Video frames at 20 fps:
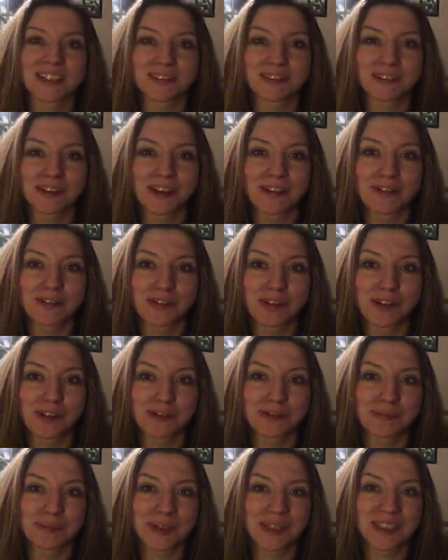Silver Raven
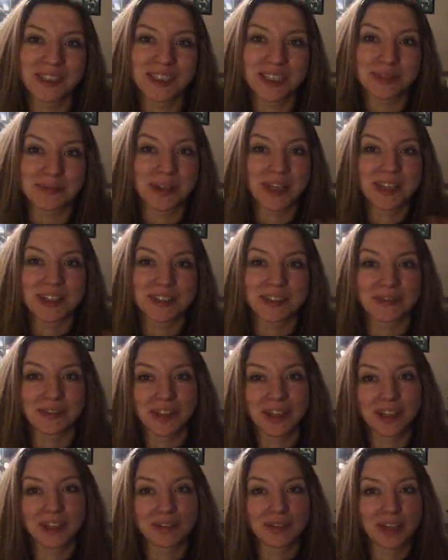Wolf books, it's because of
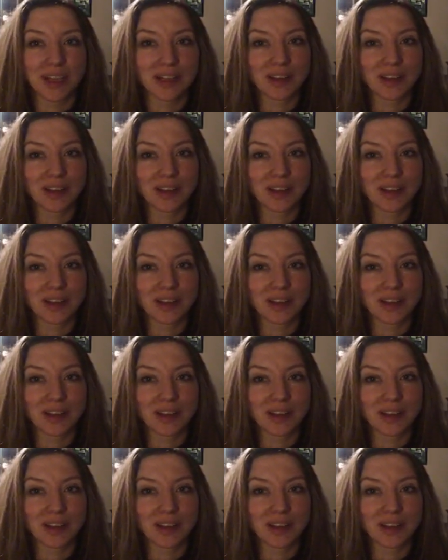like